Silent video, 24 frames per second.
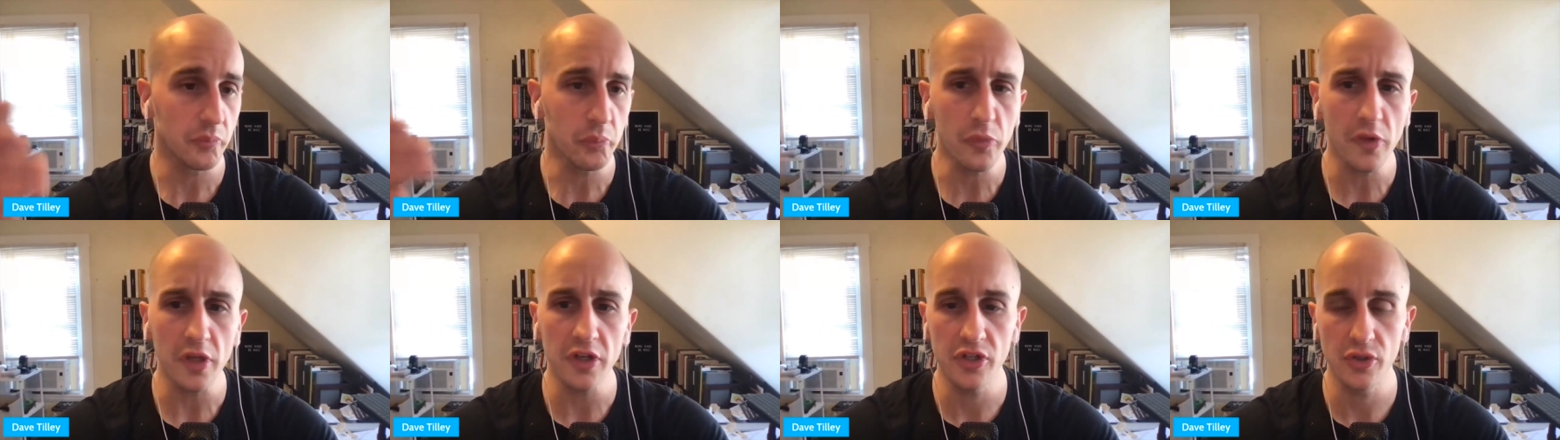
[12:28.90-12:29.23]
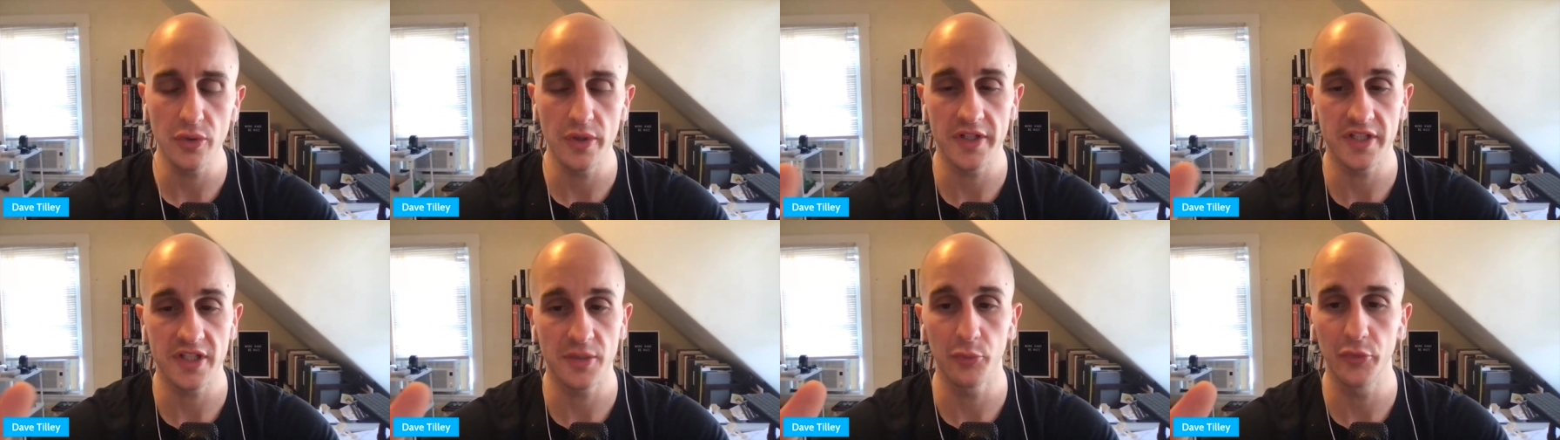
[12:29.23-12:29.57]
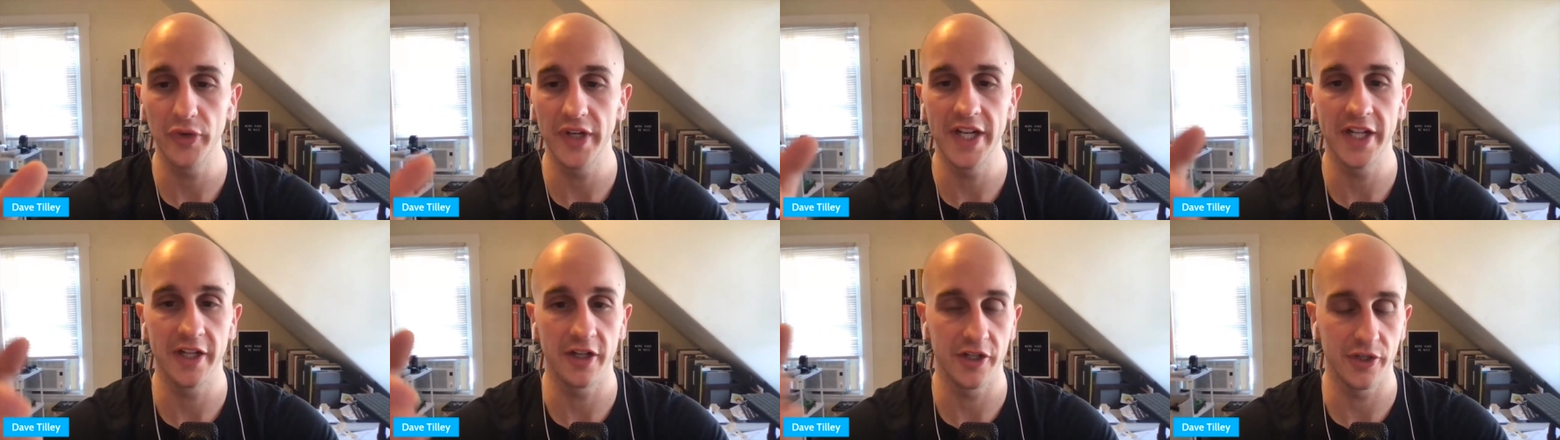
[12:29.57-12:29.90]
doing some
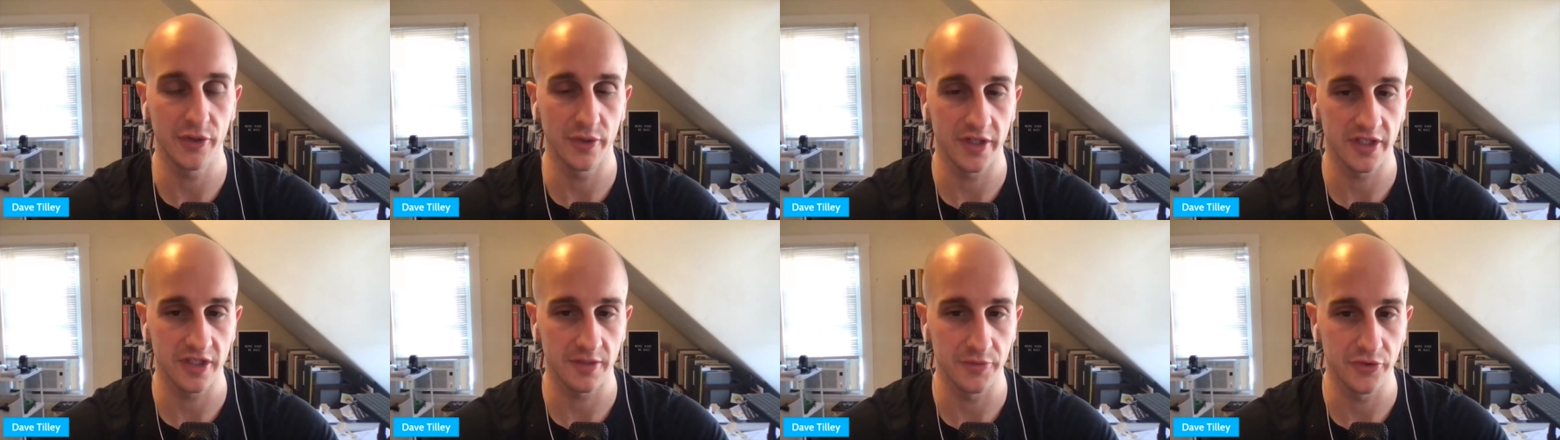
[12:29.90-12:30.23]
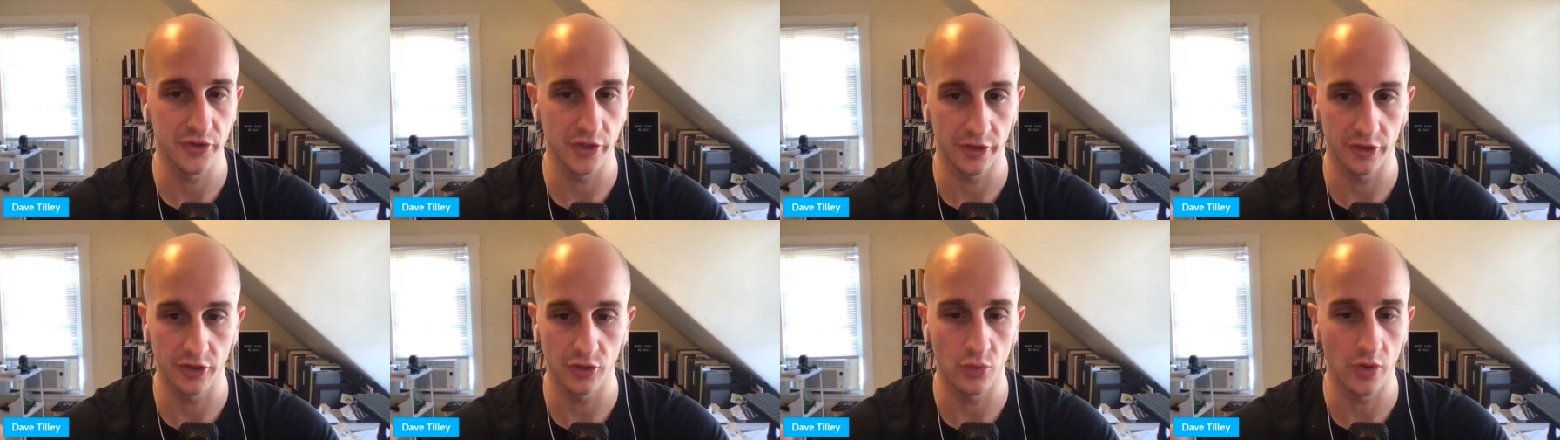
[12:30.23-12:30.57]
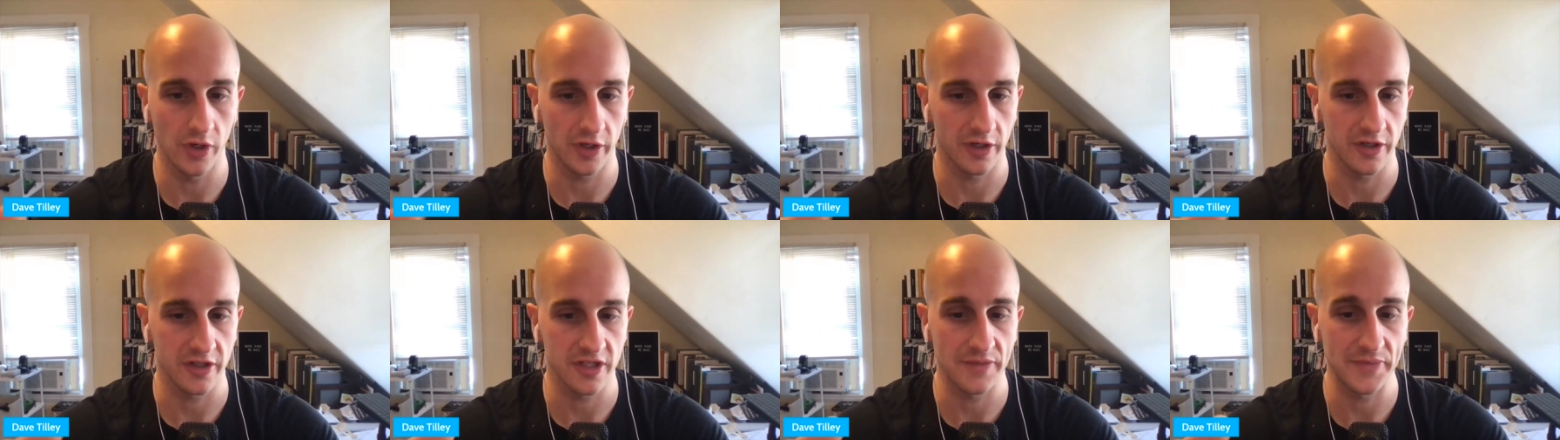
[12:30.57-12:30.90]
reading or doing some journal
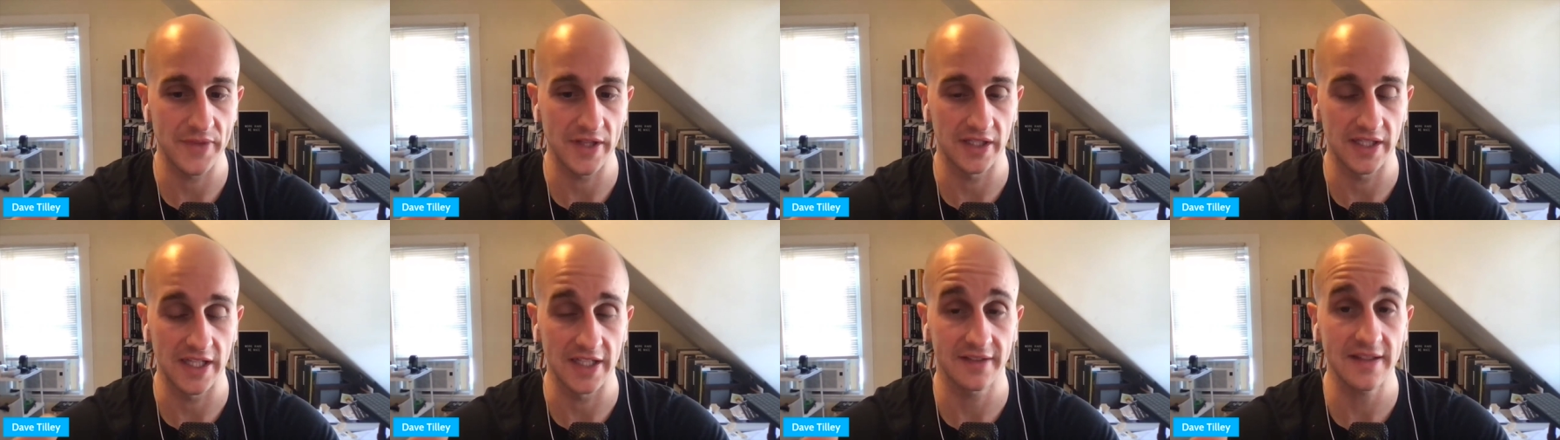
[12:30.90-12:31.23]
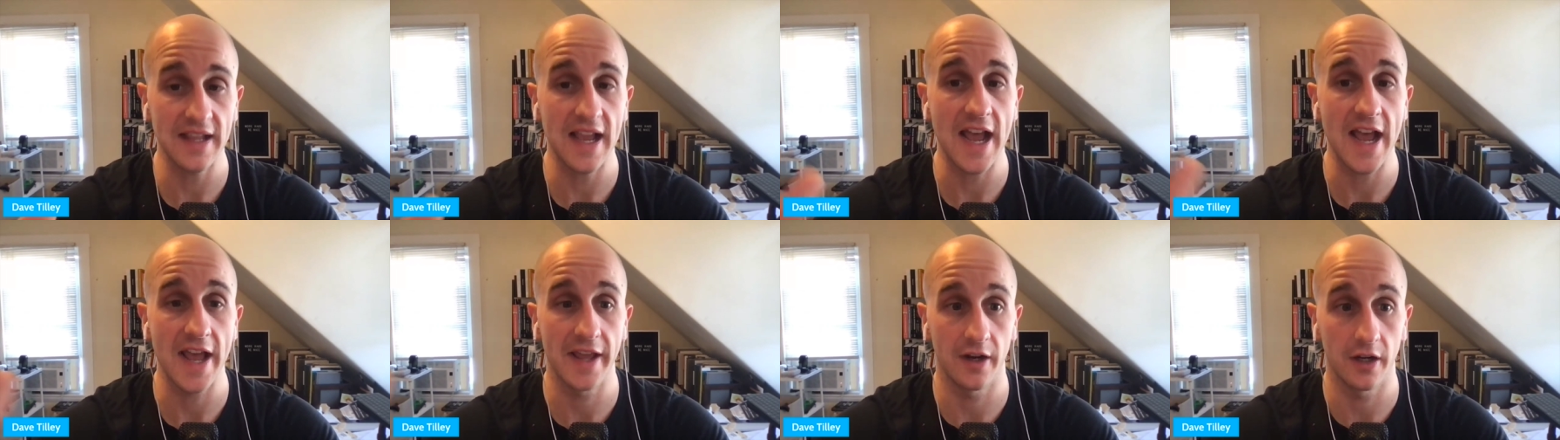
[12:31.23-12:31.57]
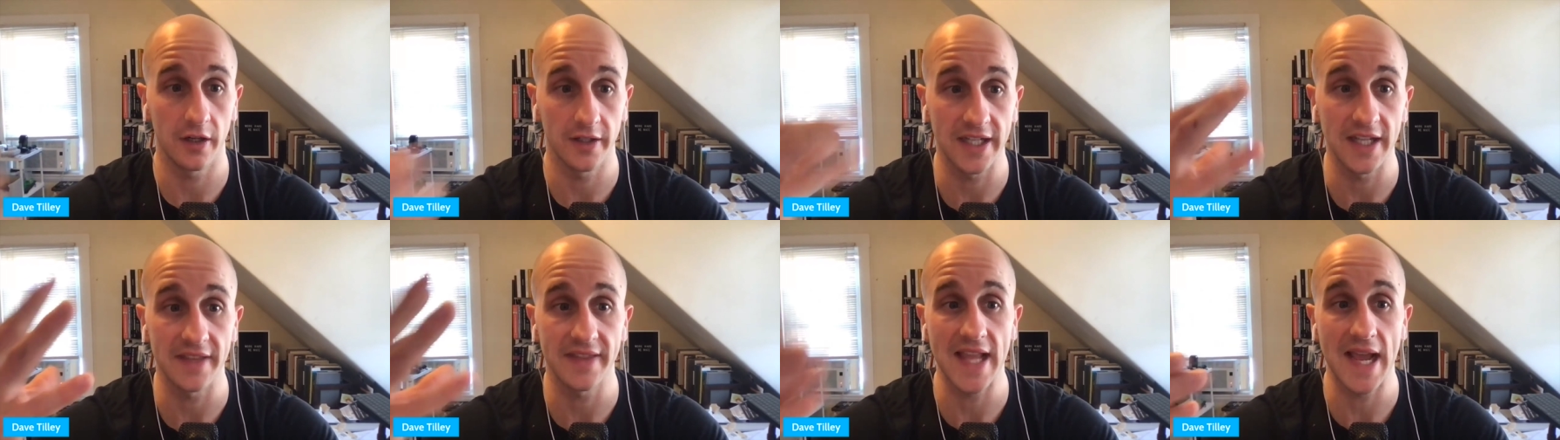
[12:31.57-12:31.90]
work or something like that. And I'll
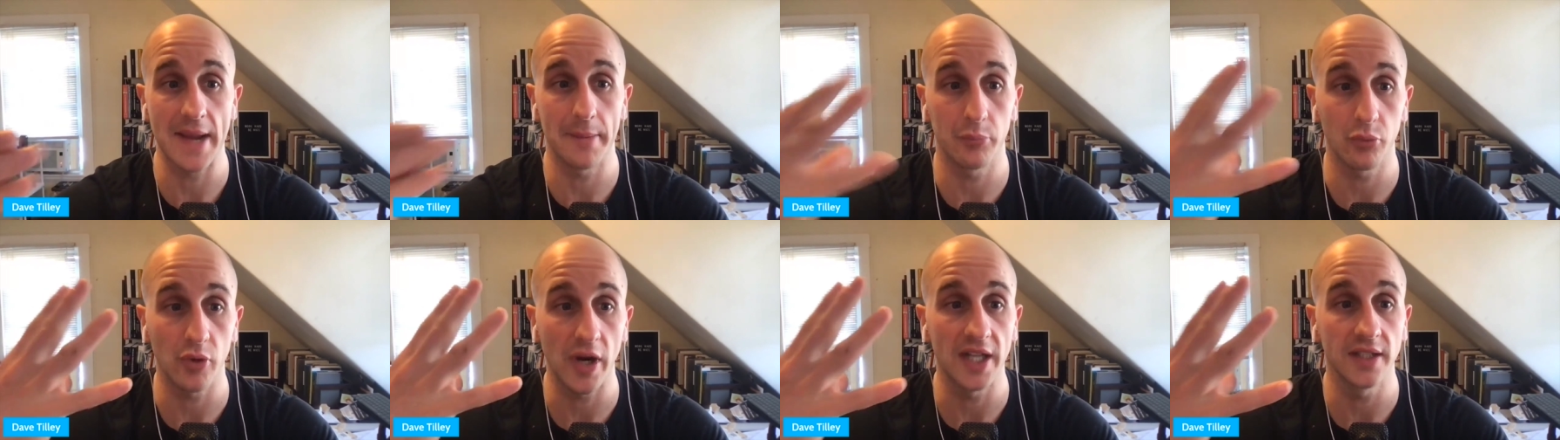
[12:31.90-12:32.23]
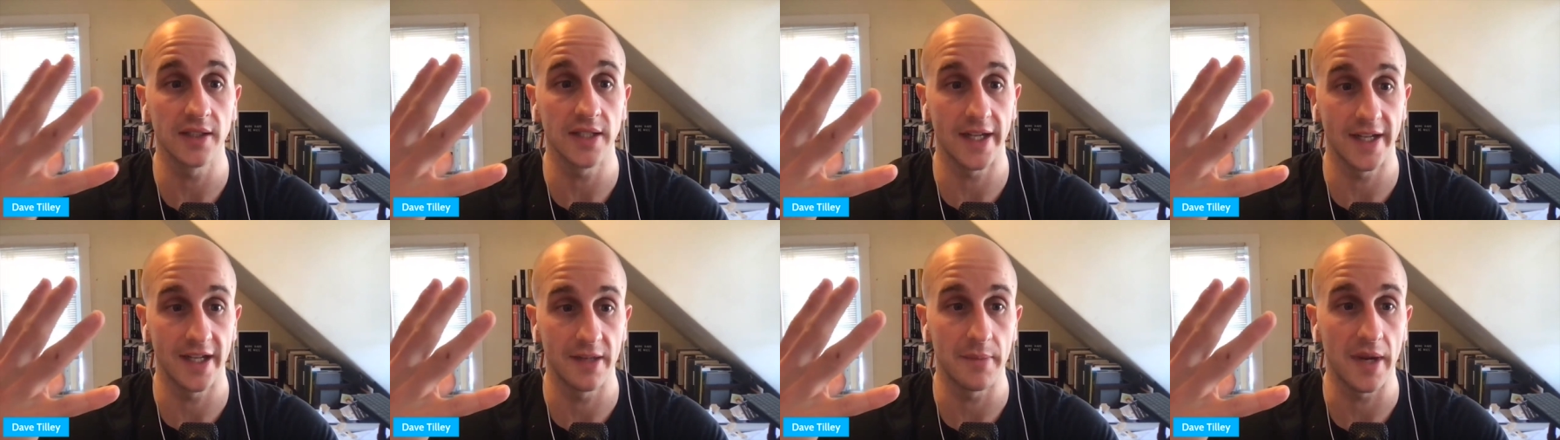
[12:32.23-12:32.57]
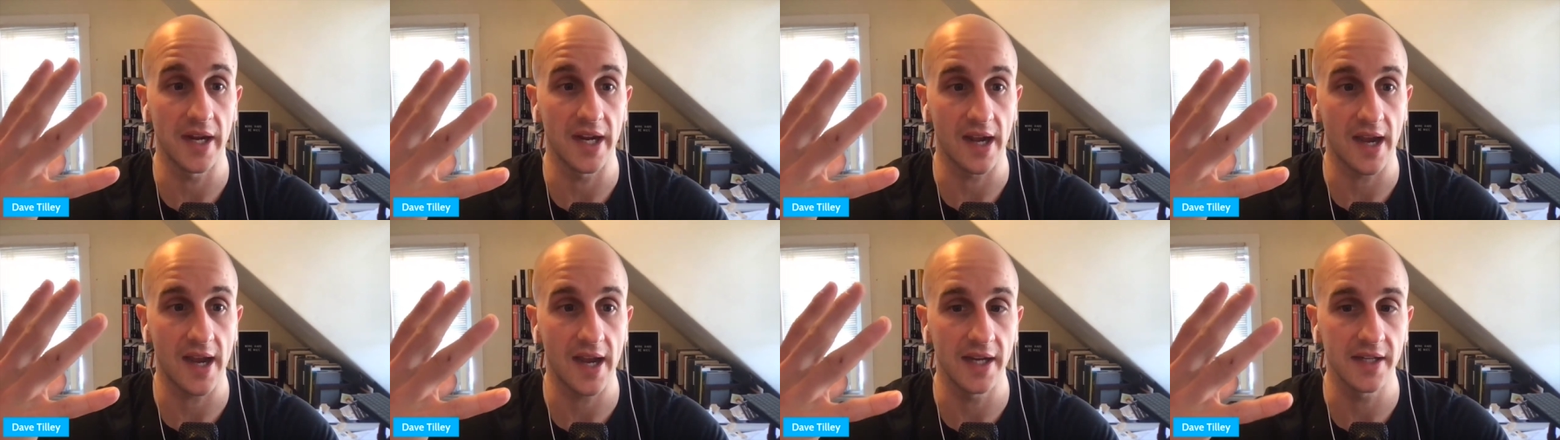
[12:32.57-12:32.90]
get that bright light in my
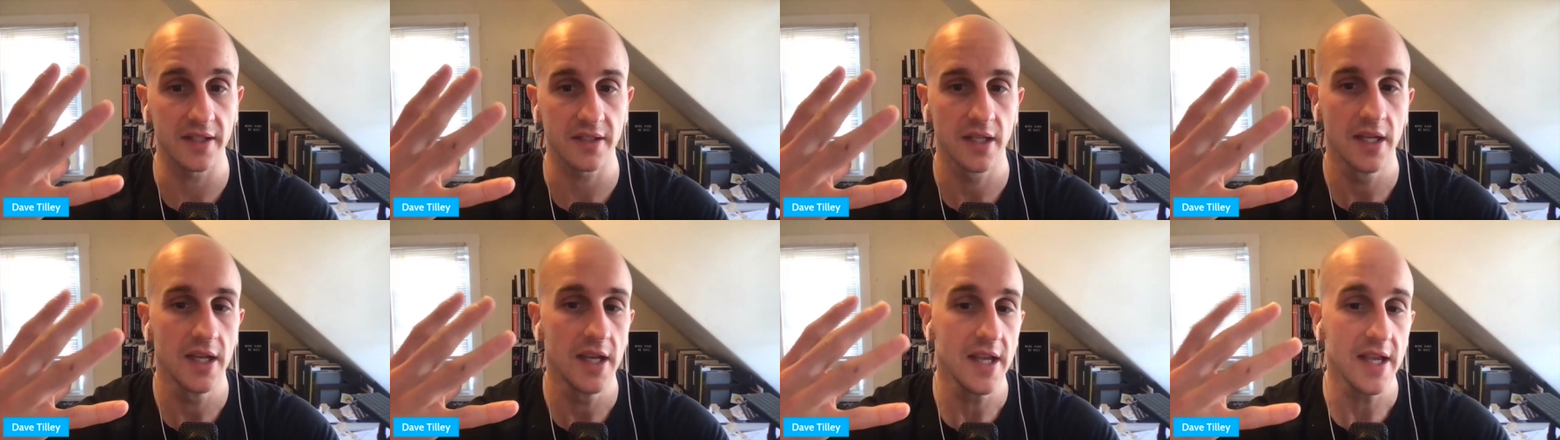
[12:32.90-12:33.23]
eyes.